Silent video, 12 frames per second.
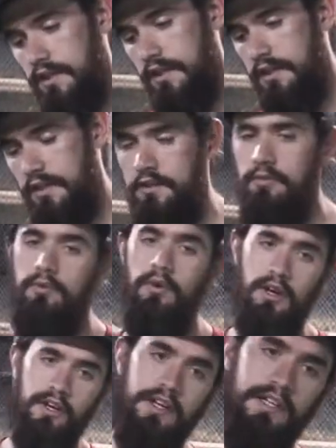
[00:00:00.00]
then
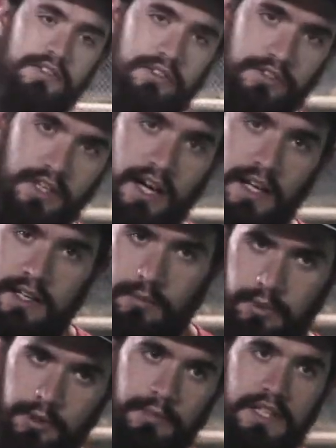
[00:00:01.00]
Walker gets to try, he can
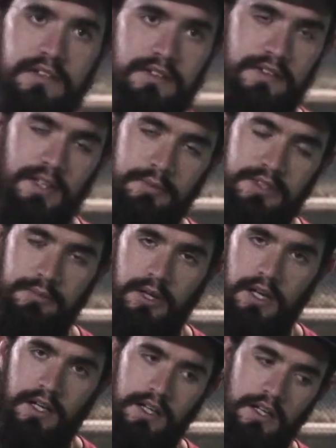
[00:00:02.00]
put me in the same
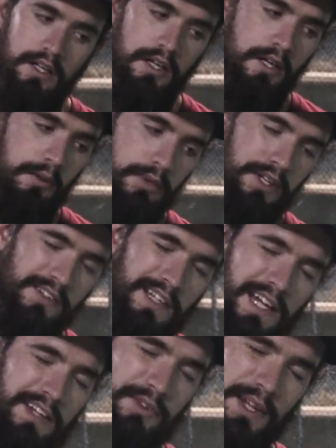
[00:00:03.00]
spot. But it's
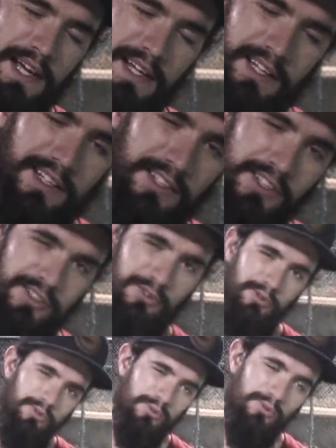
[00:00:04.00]
kind of like a
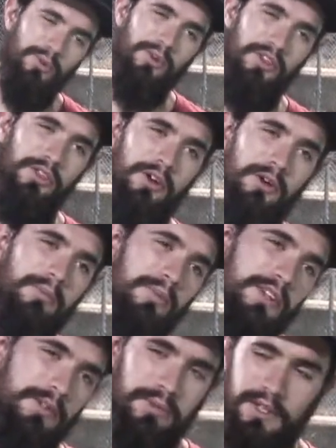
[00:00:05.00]
general rule of thumb
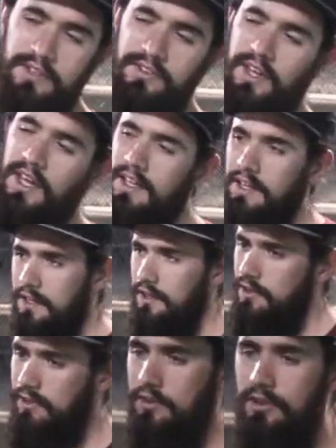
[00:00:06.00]
when you play skate.
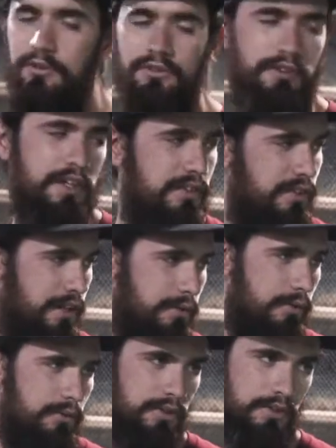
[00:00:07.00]
You can do tricks like
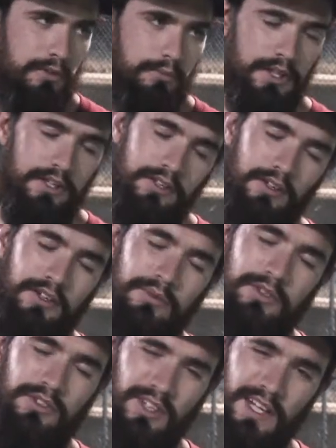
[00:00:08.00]
what we're doing, but you always
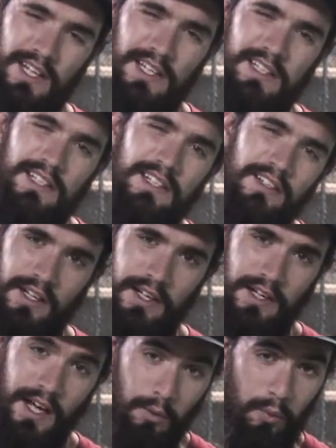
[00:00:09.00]
want to try to end. Like
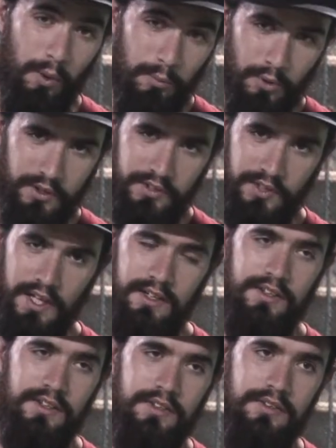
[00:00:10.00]
I got one more set
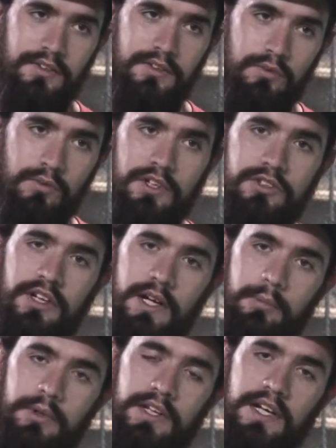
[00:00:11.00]
to do. You want to try
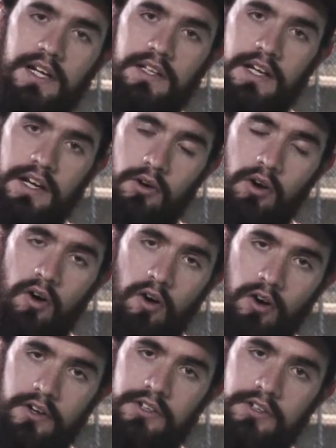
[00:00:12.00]
to put down like a
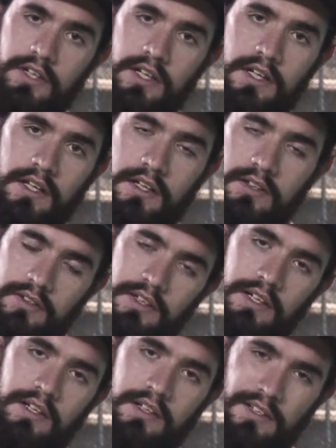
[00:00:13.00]
hard trick. Like a
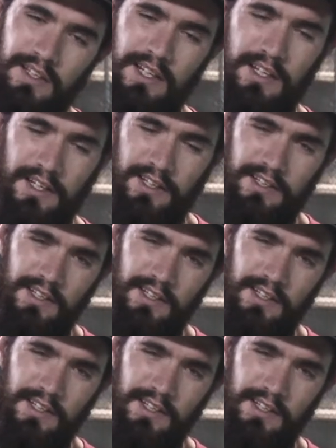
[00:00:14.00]
banger. Kind of like a,